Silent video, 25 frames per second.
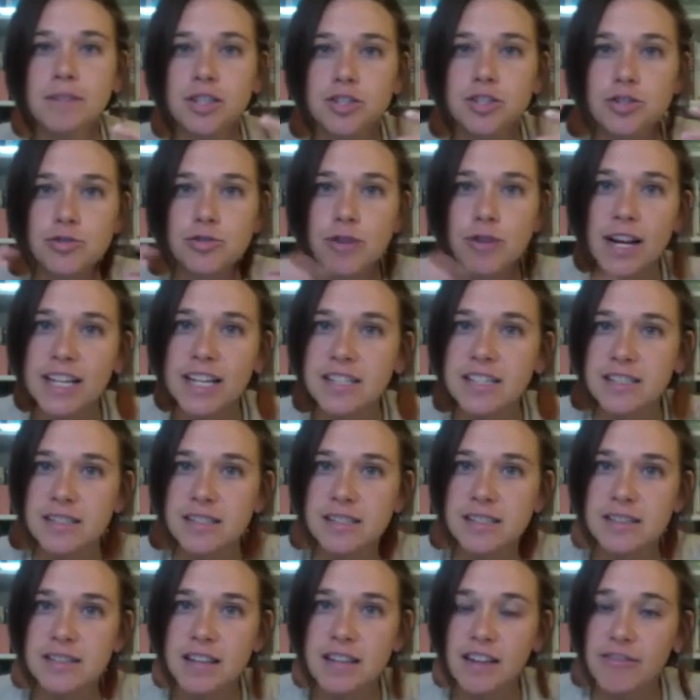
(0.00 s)

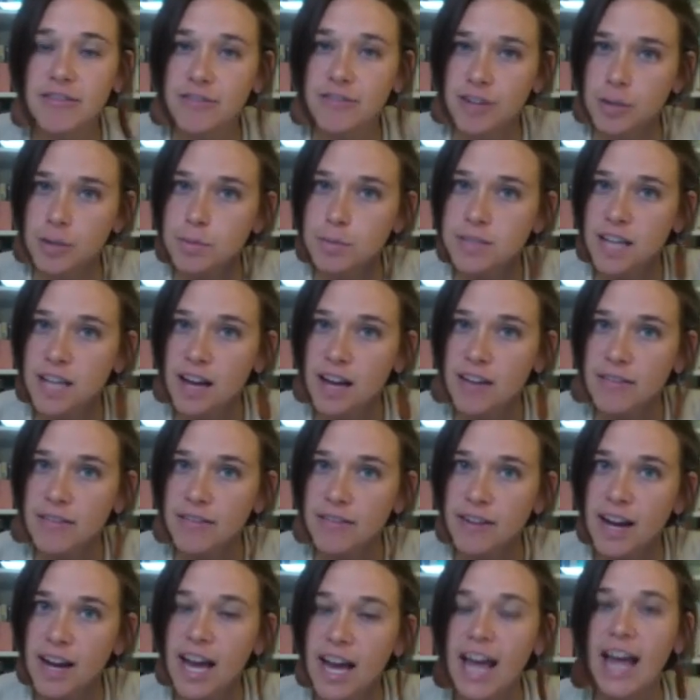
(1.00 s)
traits that verbs have,
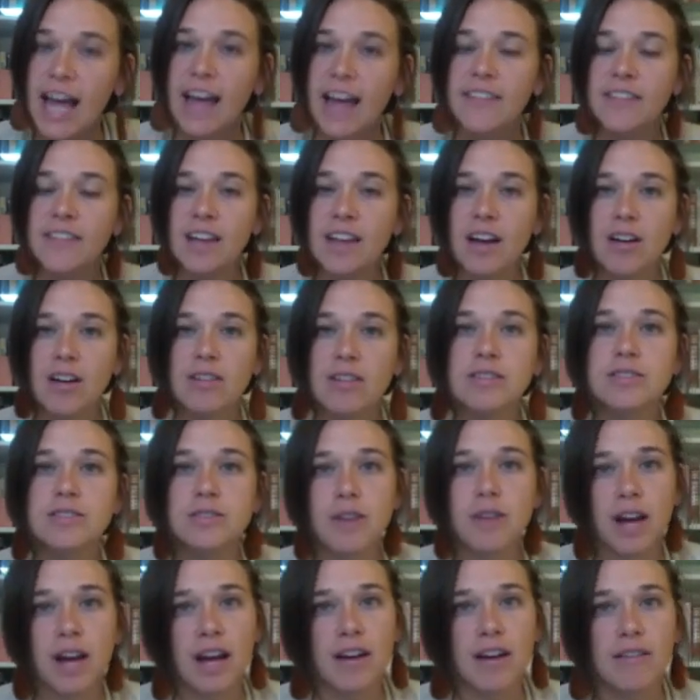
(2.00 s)
and they
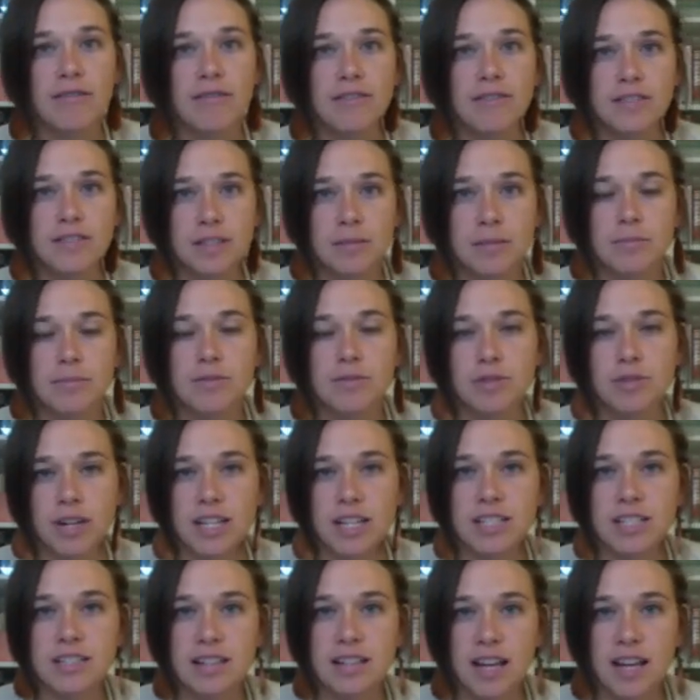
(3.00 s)
also have some
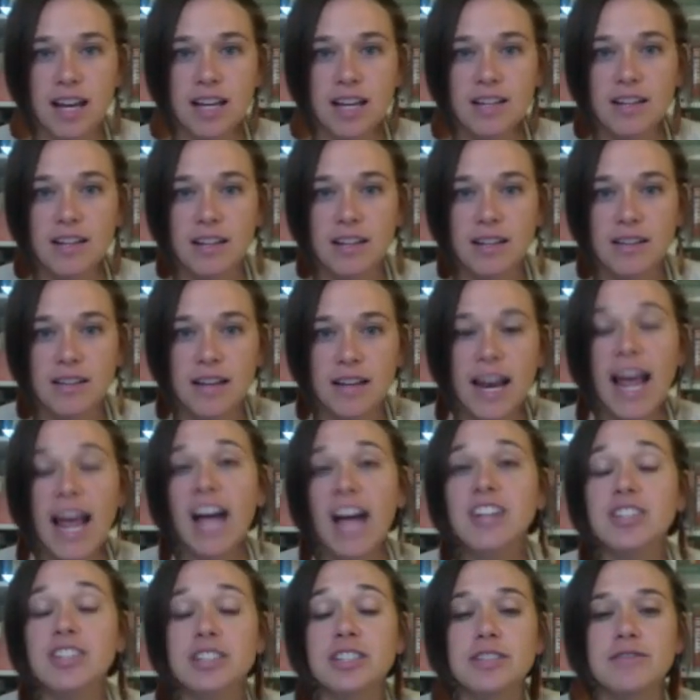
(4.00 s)
traits that
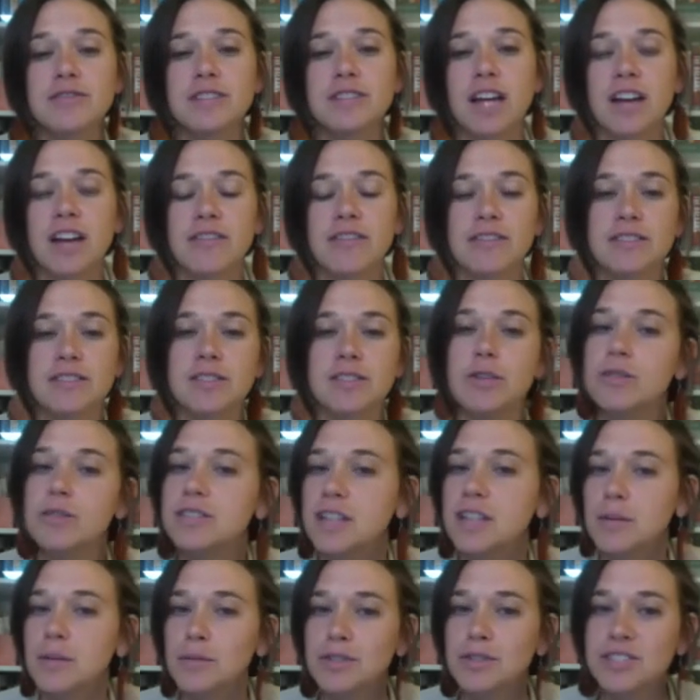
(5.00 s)
adjectives have. So
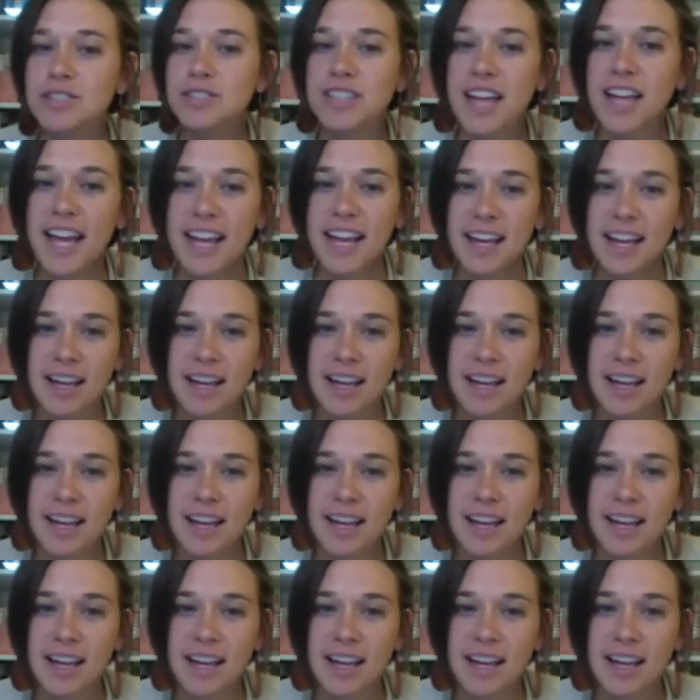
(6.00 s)
it's almost like